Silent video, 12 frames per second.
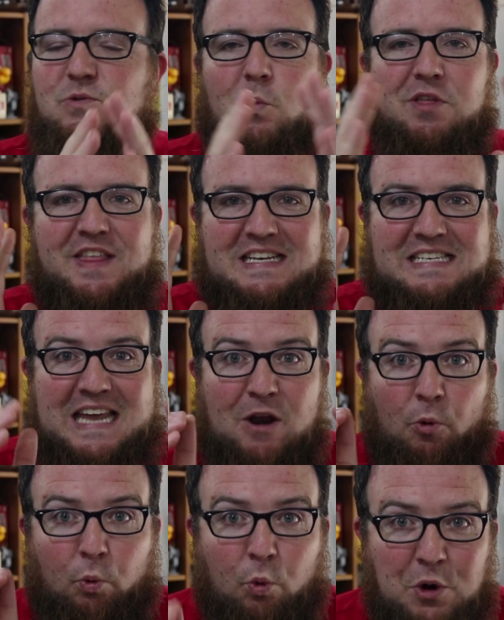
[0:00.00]
is where things
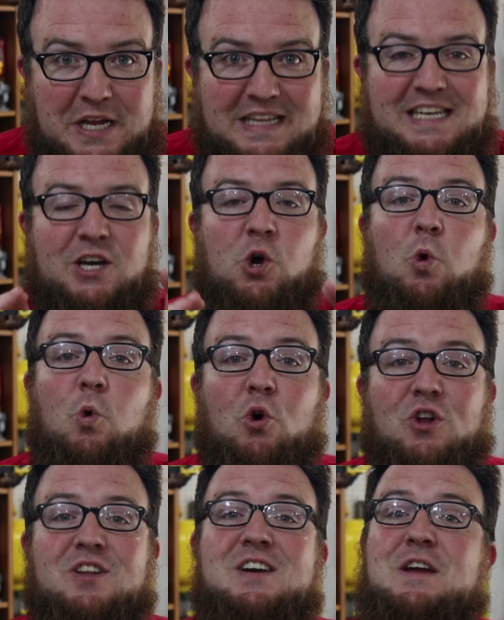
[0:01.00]
get really
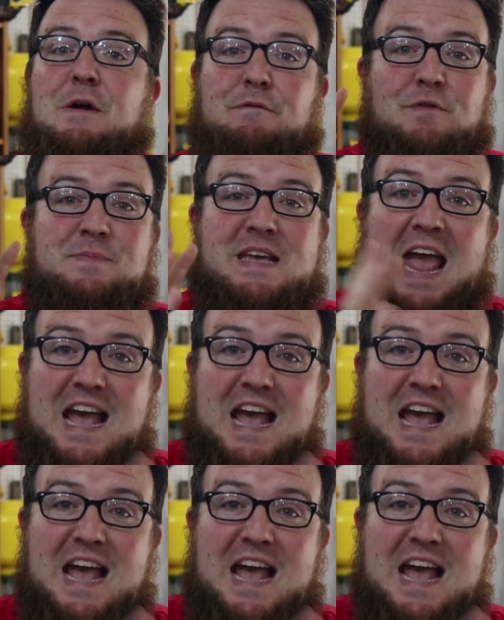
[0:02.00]
cool. From the